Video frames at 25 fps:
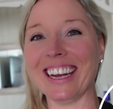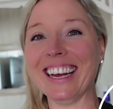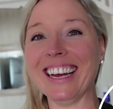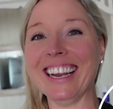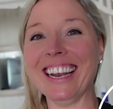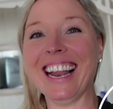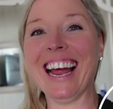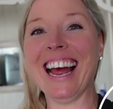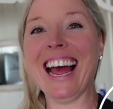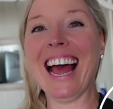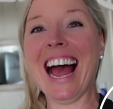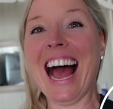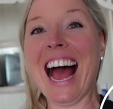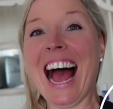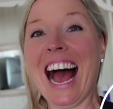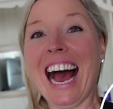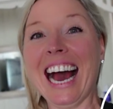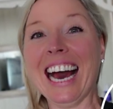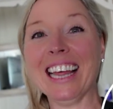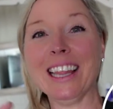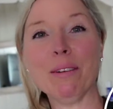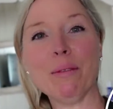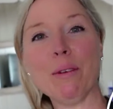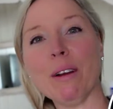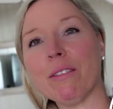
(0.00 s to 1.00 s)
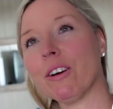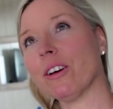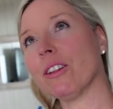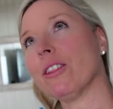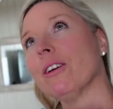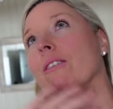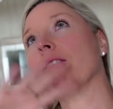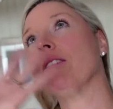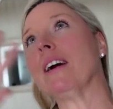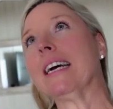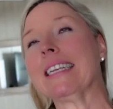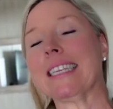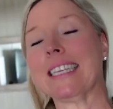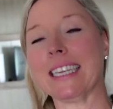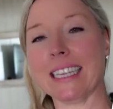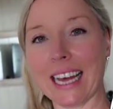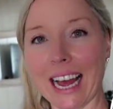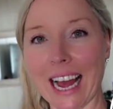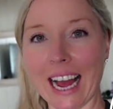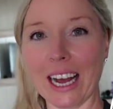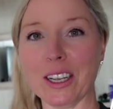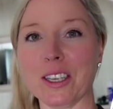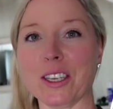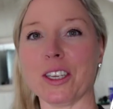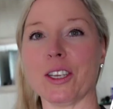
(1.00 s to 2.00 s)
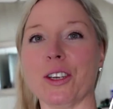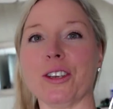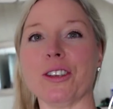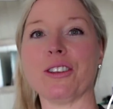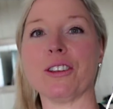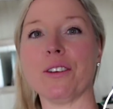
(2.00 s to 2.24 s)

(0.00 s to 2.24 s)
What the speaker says: it. And then we've got the rest of the house to do.